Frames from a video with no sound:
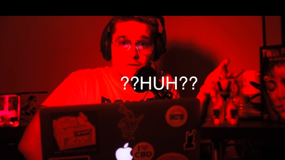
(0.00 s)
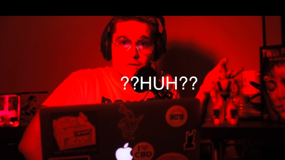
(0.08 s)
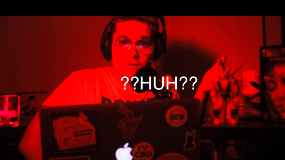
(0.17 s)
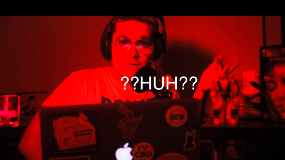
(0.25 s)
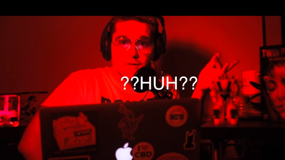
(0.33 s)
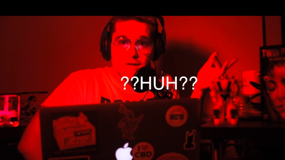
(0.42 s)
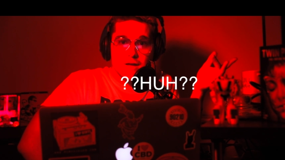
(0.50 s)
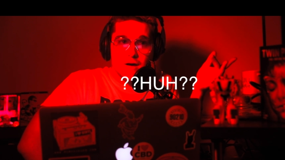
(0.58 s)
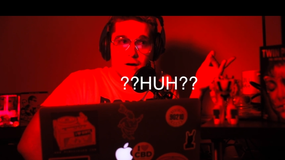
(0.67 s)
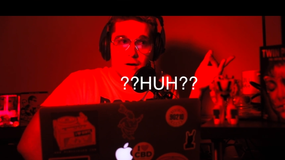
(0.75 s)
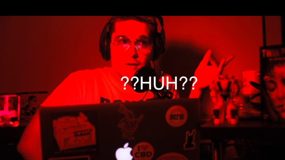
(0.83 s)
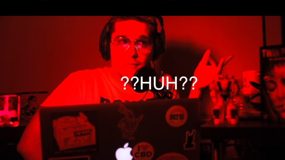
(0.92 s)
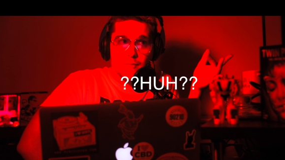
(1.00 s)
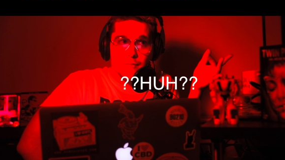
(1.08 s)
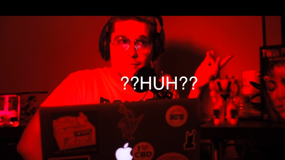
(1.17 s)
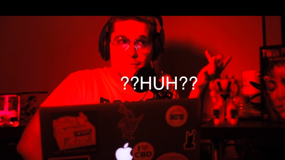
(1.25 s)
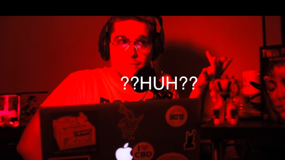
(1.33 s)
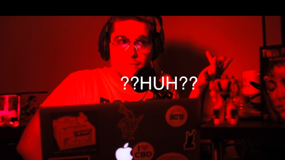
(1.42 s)
the
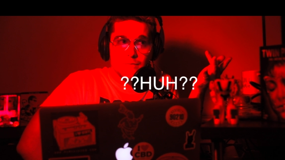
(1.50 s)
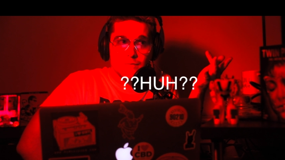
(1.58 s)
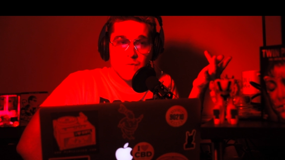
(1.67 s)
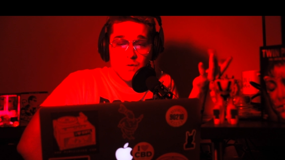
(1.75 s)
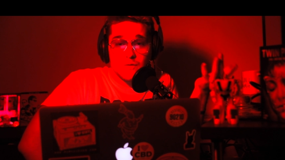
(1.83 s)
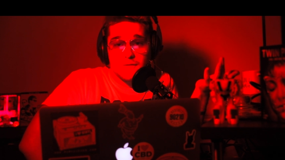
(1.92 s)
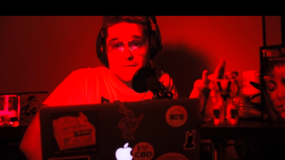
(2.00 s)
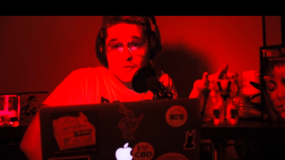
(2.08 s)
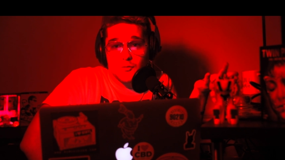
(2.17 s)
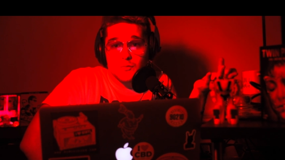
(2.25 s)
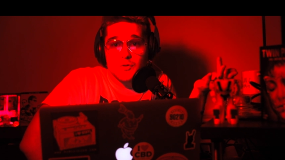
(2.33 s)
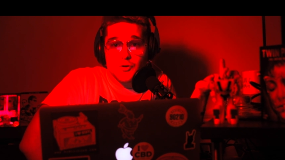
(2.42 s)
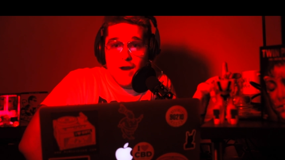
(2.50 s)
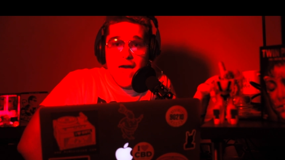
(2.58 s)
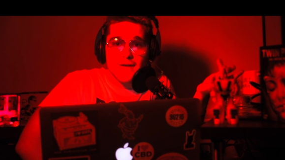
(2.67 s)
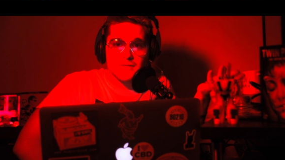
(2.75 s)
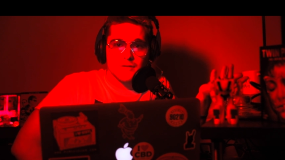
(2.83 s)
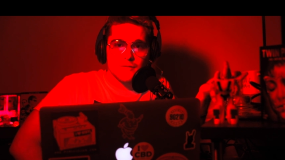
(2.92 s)
um to the film
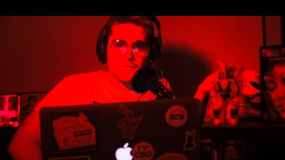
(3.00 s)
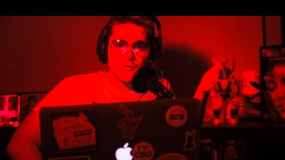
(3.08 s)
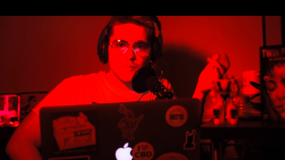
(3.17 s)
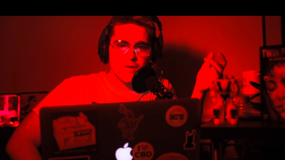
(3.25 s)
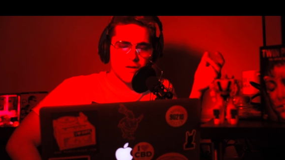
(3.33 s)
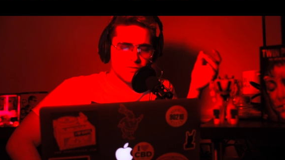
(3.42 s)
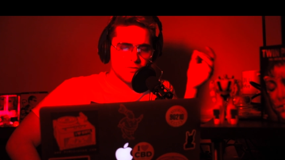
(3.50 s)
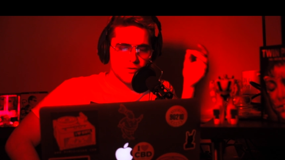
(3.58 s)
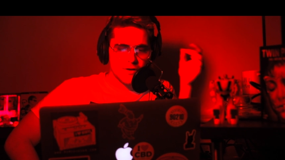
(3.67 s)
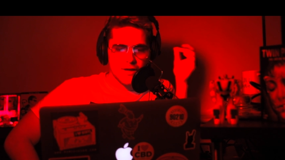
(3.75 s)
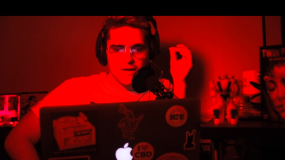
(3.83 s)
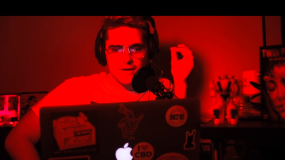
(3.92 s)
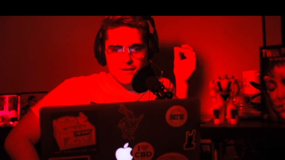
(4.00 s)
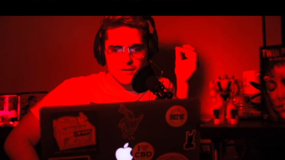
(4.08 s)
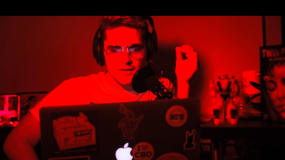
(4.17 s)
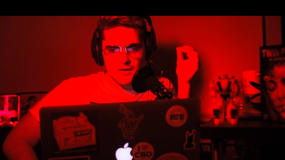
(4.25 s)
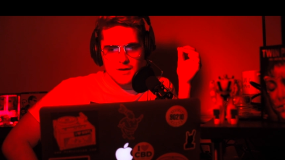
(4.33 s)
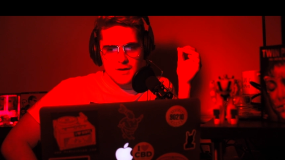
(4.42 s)
craft and the film industry.
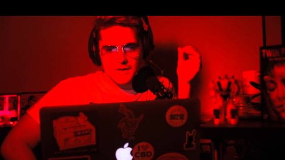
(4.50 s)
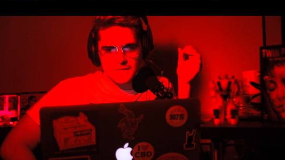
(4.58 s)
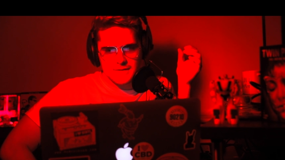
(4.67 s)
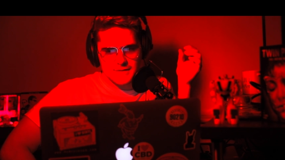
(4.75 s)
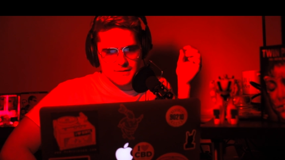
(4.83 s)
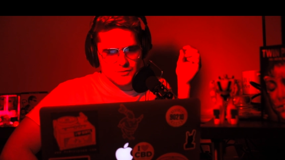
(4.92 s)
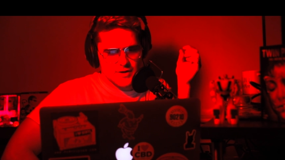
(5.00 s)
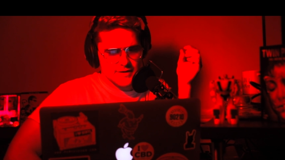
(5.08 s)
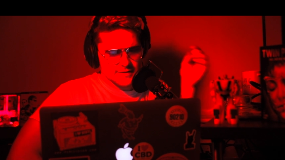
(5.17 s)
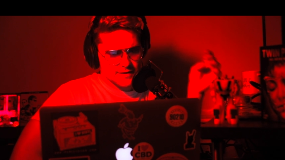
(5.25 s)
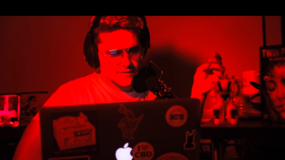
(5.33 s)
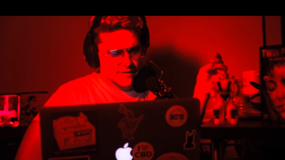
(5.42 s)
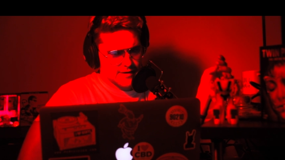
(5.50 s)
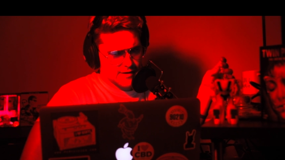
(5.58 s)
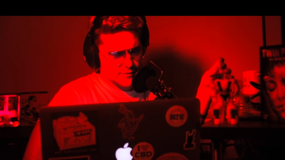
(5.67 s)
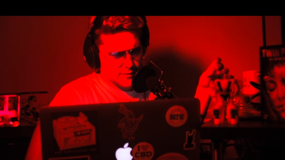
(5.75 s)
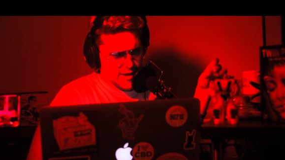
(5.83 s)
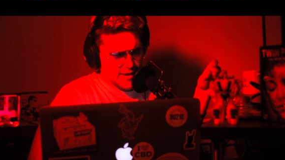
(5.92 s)
And to try to take
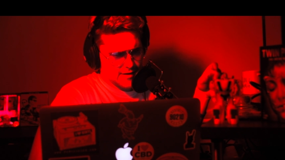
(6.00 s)
that